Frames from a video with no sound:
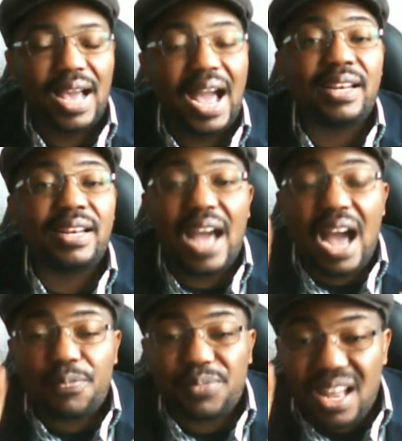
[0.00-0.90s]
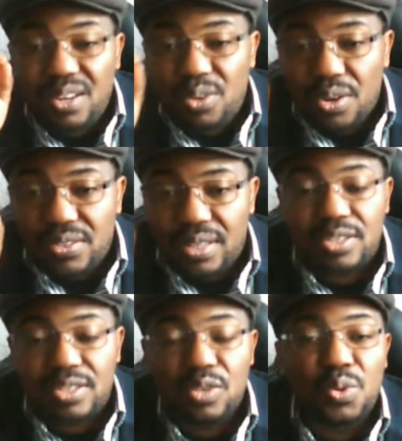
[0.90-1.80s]
And after those
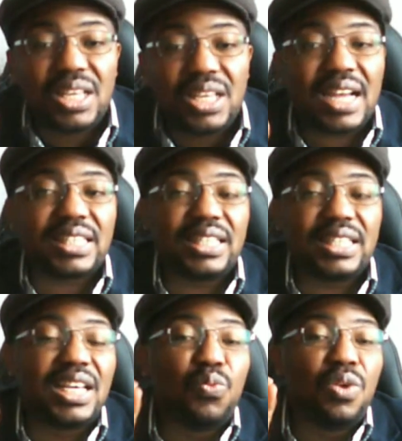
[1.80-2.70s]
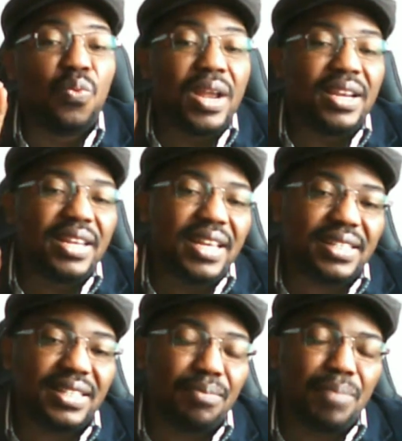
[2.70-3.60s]
things, you will see that he will win
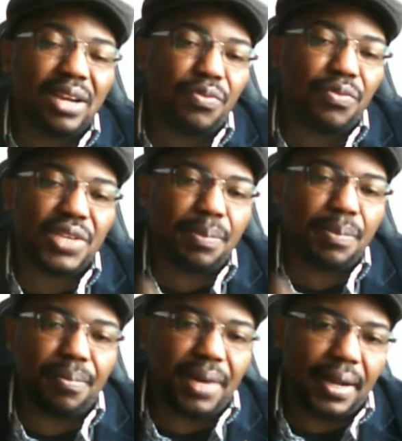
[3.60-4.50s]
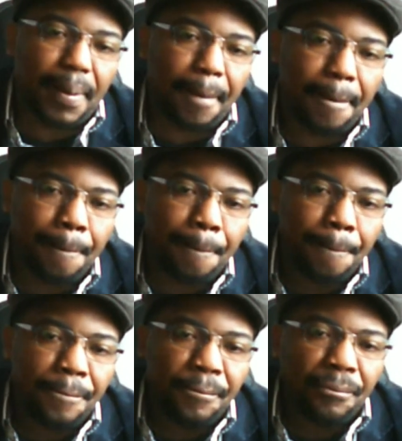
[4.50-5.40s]
the mind of his people back,
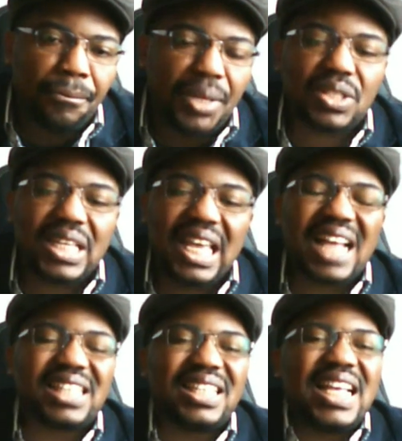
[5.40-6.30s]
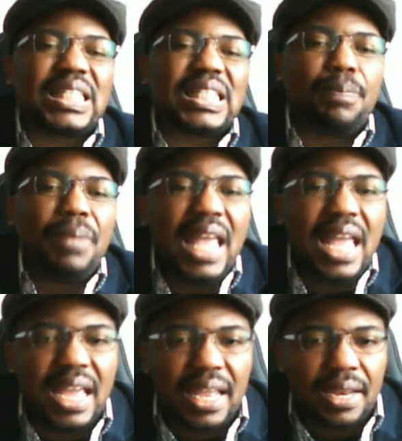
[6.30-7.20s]
because he has
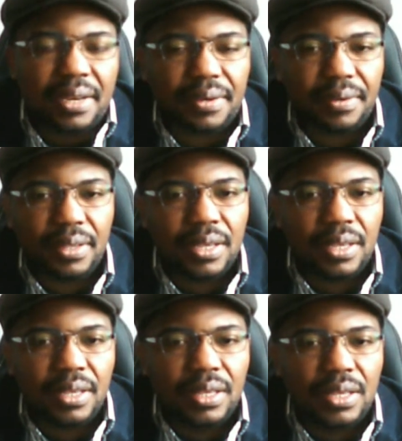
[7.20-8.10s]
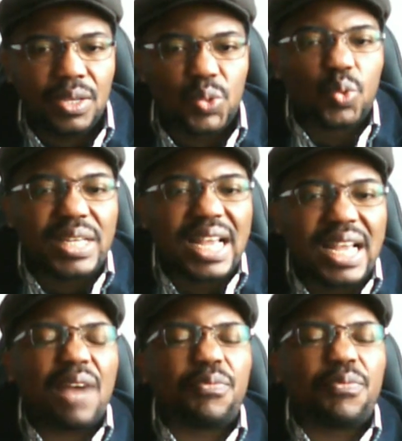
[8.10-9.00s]
explained.
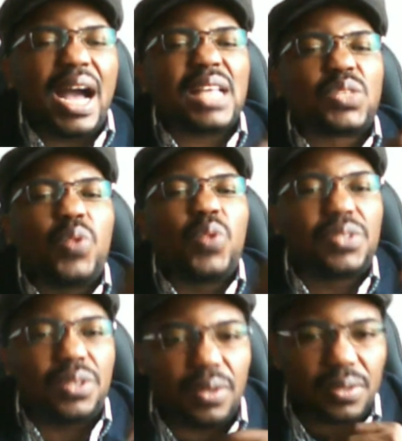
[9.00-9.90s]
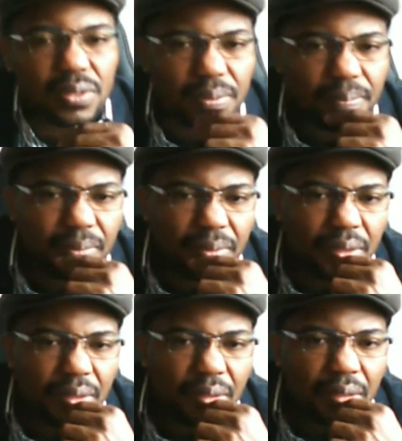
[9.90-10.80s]
Students have asked questions.
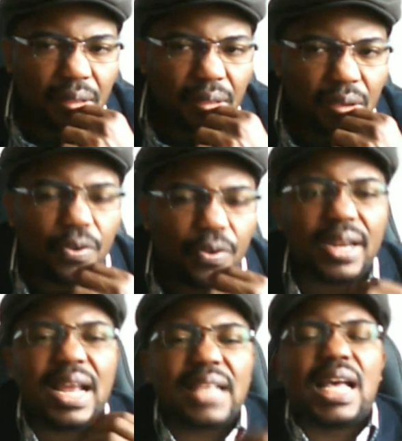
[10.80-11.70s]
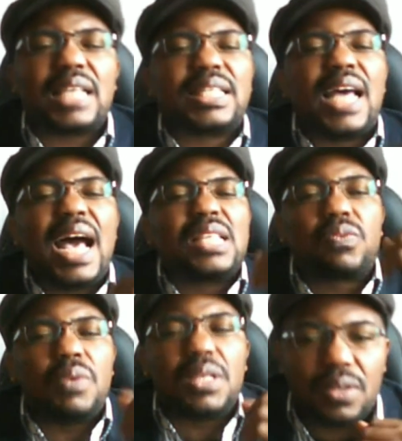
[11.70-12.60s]
Foreigners have asked
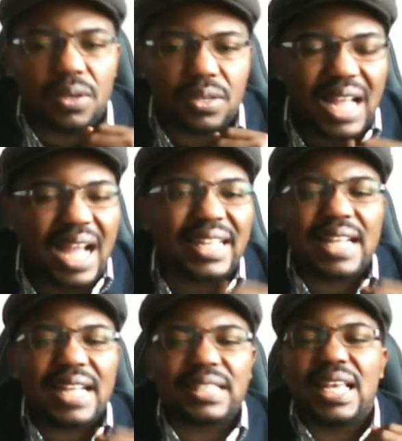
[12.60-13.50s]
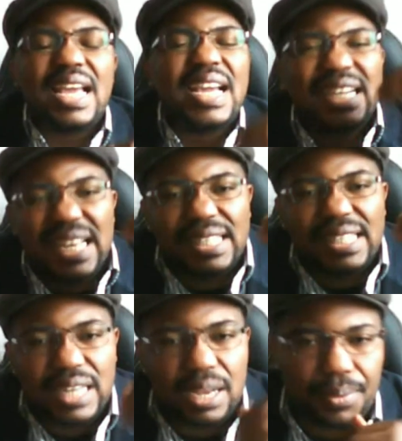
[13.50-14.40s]
questions and get a
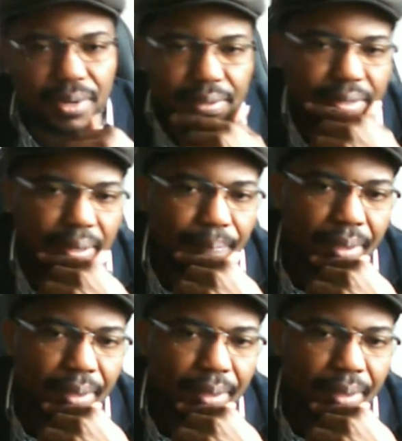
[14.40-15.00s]
reasonable answer.